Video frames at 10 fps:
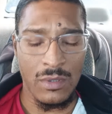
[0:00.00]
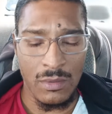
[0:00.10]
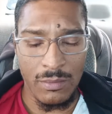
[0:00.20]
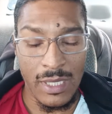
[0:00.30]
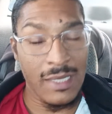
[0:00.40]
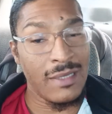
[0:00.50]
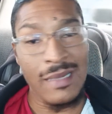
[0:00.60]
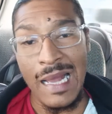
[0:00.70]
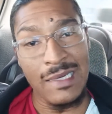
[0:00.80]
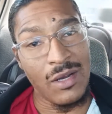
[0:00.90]
But
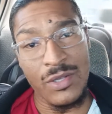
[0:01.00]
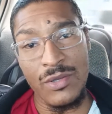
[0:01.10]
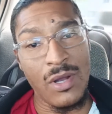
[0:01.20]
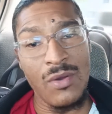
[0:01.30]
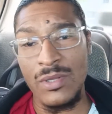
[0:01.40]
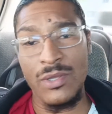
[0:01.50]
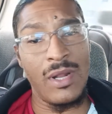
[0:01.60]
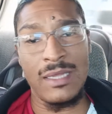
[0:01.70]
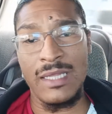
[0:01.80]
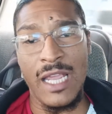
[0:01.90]
I know you're
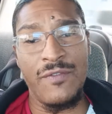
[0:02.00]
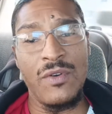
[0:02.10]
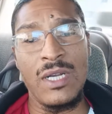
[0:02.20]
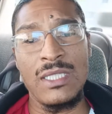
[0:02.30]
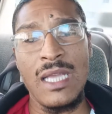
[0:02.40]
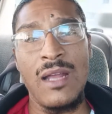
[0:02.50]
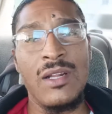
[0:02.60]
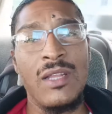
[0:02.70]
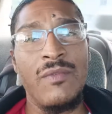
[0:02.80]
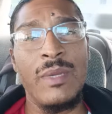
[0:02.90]
not thankful because y'all
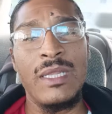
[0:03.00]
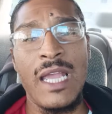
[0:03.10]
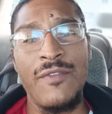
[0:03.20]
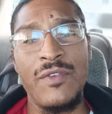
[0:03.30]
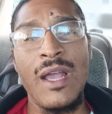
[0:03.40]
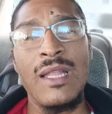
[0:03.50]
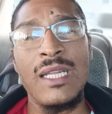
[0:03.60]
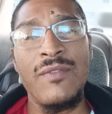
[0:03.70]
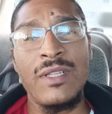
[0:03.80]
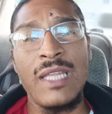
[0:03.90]
don't even be thankful. Y'all
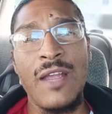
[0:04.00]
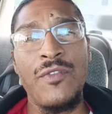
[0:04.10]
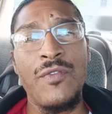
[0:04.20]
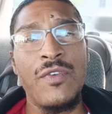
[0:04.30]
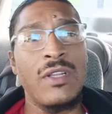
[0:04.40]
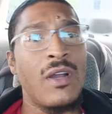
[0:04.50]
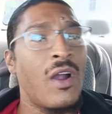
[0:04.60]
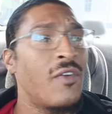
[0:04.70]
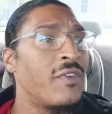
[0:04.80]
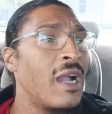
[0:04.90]
aren't even thankful for the
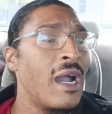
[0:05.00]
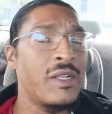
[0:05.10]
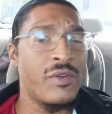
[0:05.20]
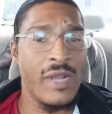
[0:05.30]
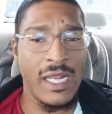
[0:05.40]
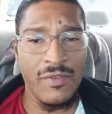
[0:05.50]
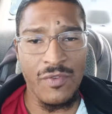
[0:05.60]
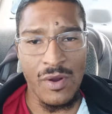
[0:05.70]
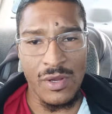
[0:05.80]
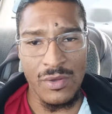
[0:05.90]
earth God created
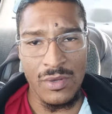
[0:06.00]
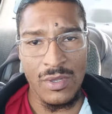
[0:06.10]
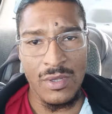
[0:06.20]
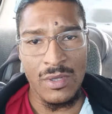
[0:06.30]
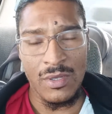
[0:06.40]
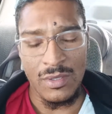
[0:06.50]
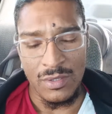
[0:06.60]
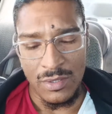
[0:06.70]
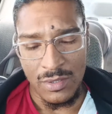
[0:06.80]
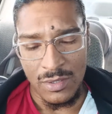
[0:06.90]
for you.
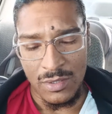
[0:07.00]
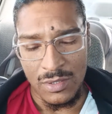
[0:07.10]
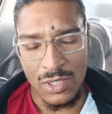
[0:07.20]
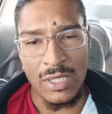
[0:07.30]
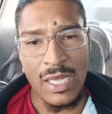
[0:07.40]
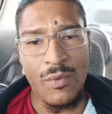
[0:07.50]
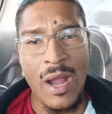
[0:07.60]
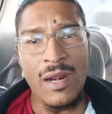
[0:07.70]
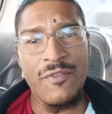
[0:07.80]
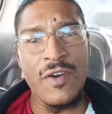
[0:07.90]
So
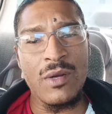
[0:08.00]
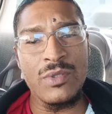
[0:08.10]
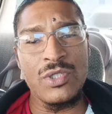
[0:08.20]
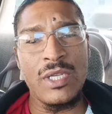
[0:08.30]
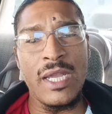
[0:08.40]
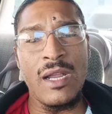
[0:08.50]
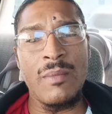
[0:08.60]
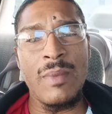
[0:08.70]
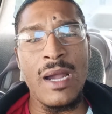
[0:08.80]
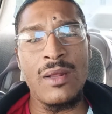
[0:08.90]
why the fuck would you care
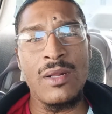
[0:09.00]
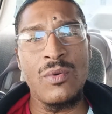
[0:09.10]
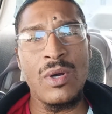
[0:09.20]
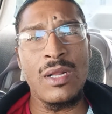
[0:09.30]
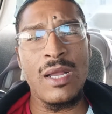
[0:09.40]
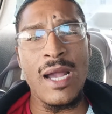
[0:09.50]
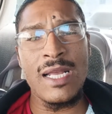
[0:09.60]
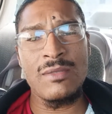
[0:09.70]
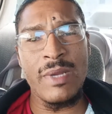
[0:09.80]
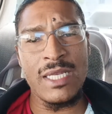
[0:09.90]
about one of
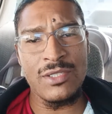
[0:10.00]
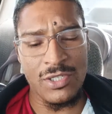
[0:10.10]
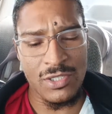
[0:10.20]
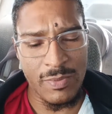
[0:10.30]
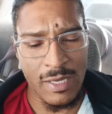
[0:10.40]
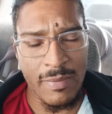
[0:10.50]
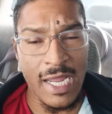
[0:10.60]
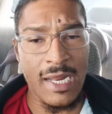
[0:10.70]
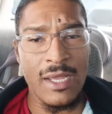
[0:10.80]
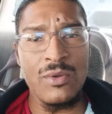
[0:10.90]
God's messengers, Big
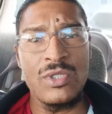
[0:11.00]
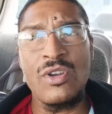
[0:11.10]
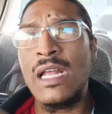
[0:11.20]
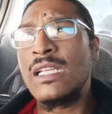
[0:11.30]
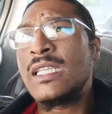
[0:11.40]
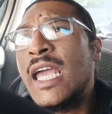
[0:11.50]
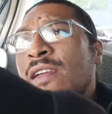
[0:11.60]
Bayday, who's trying to save